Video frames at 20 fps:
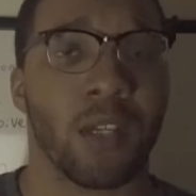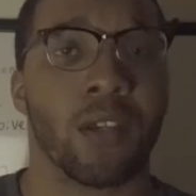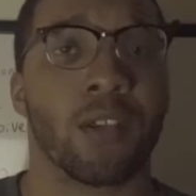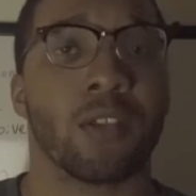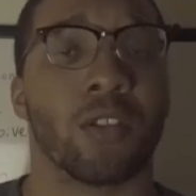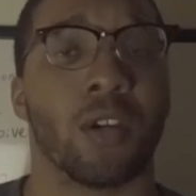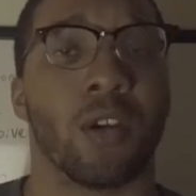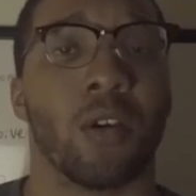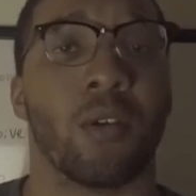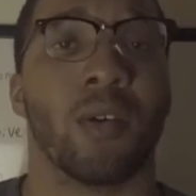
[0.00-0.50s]

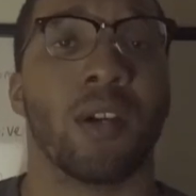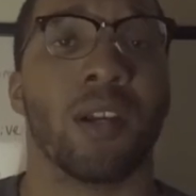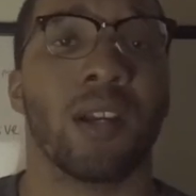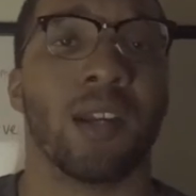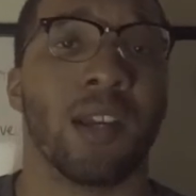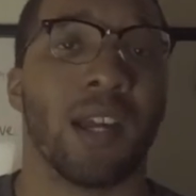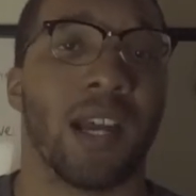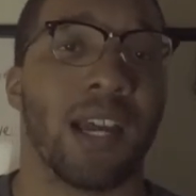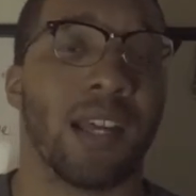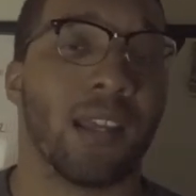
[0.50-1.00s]
So
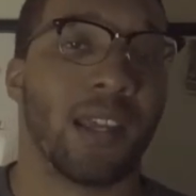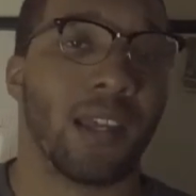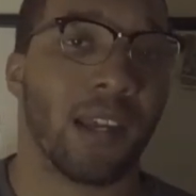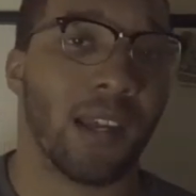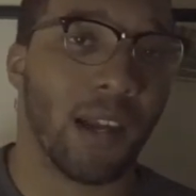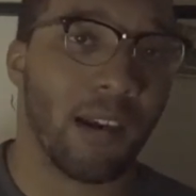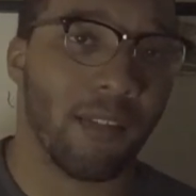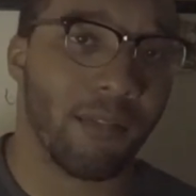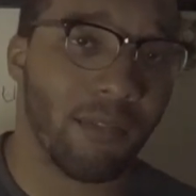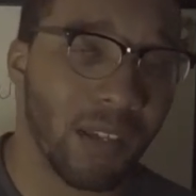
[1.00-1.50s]
I,
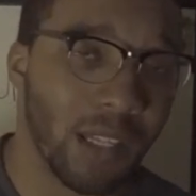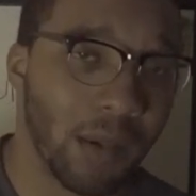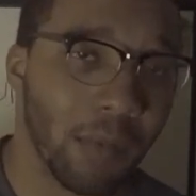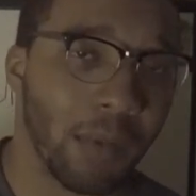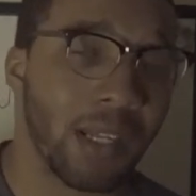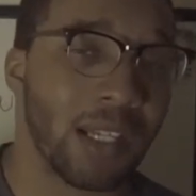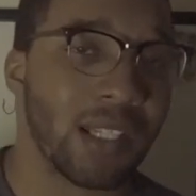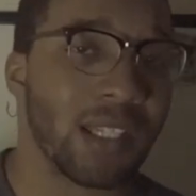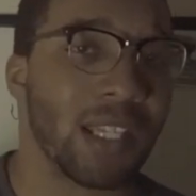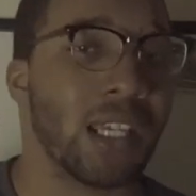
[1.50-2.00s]
I really
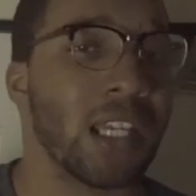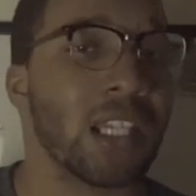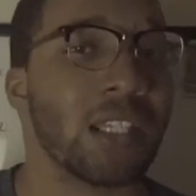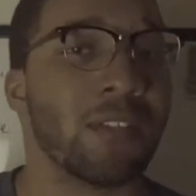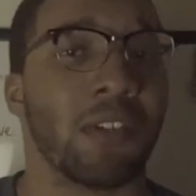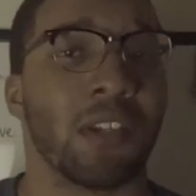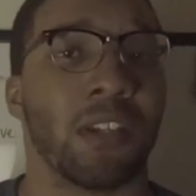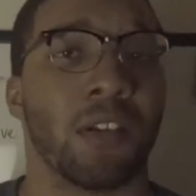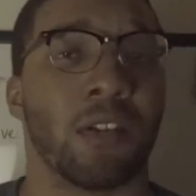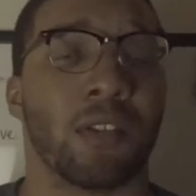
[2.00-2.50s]
want to say in this
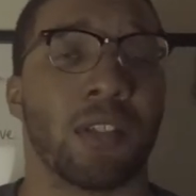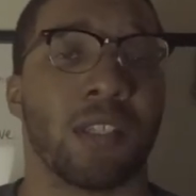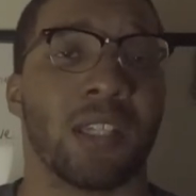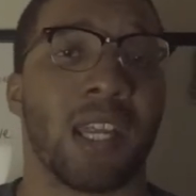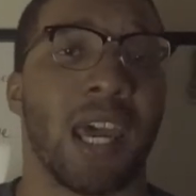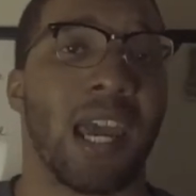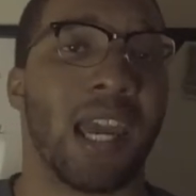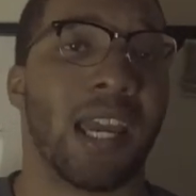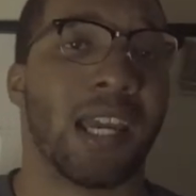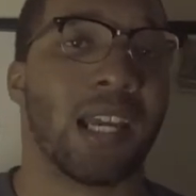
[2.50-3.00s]
video to
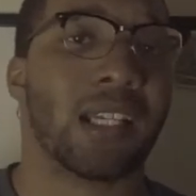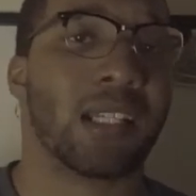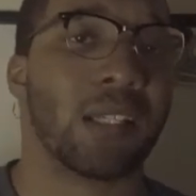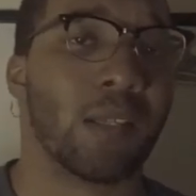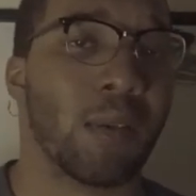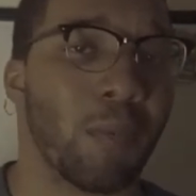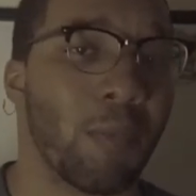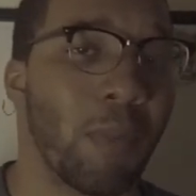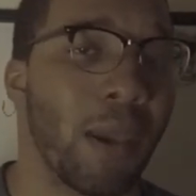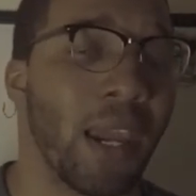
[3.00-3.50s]
not
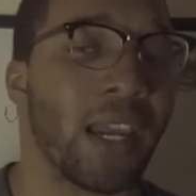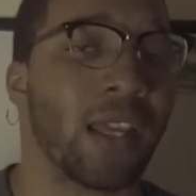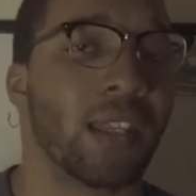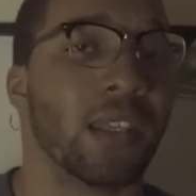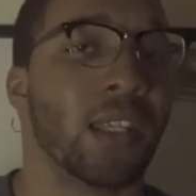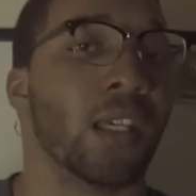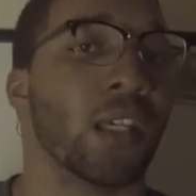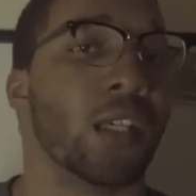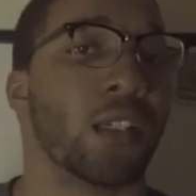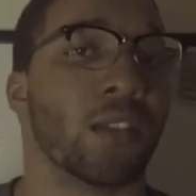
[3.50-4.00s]
expect
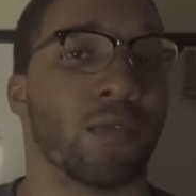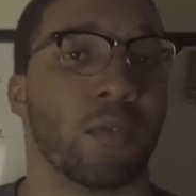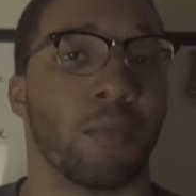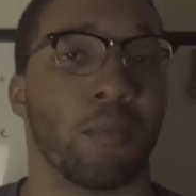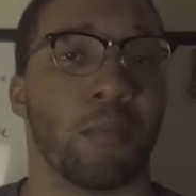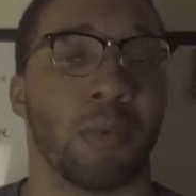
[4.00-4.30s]
things from